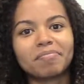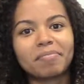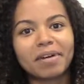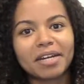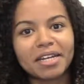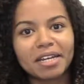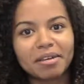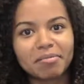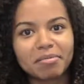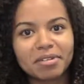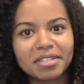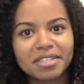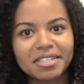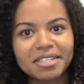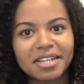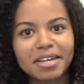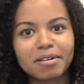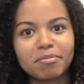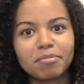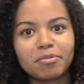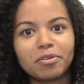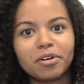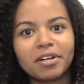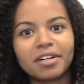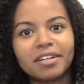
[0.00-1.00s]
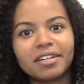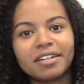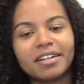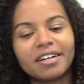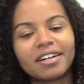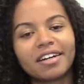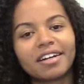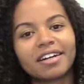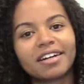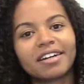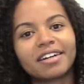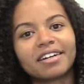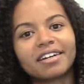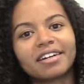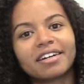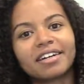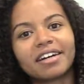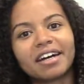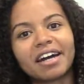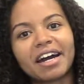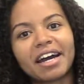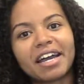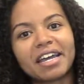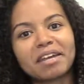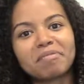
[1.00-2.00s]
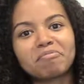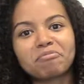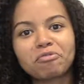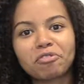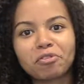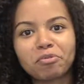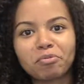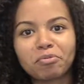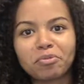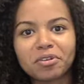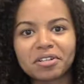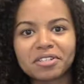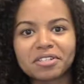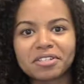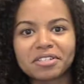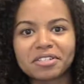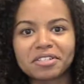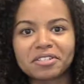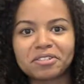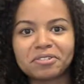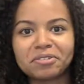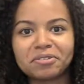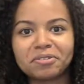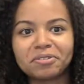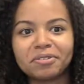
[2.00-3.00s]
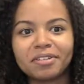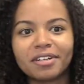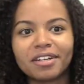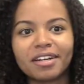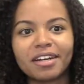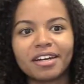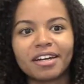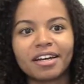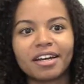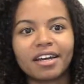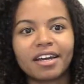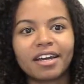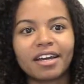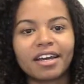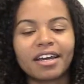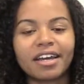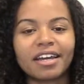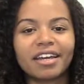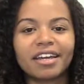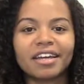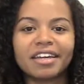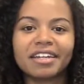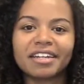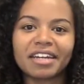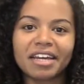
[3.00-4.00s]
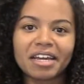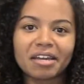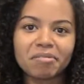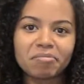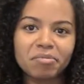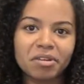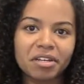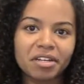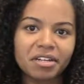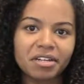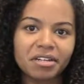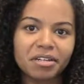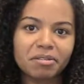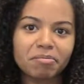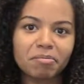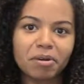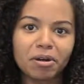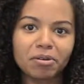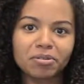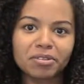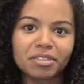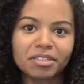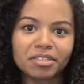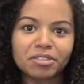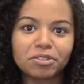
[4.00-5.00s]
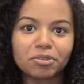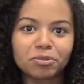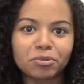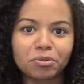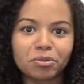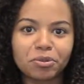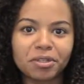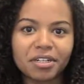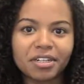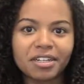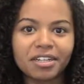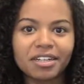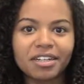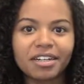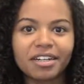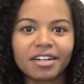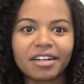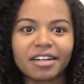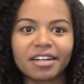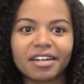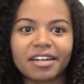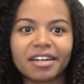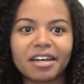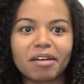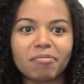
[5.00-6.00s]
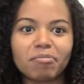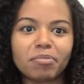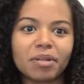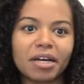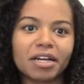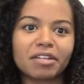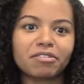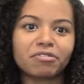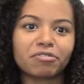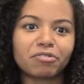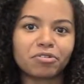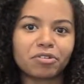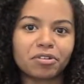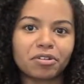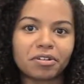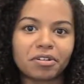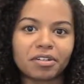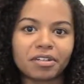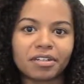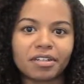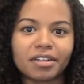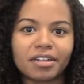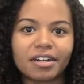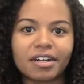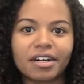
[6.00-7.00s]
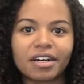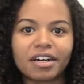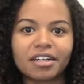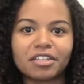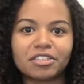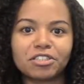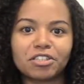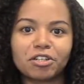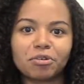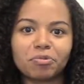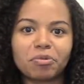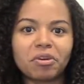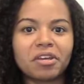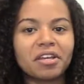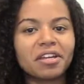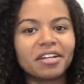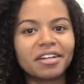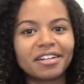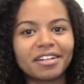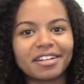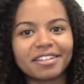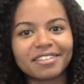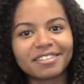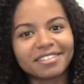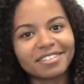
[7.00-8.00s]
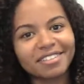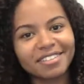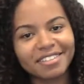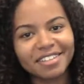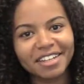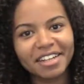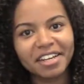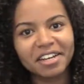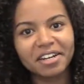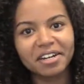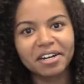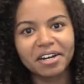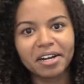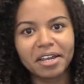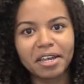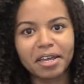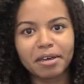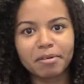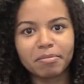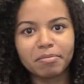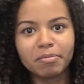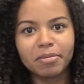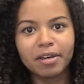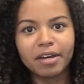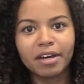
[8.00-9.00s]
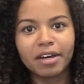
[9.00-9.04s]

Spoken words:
My name is Deborah. I am from Brazil, and I am here in Malta to work. I applied for a job here, and here I am.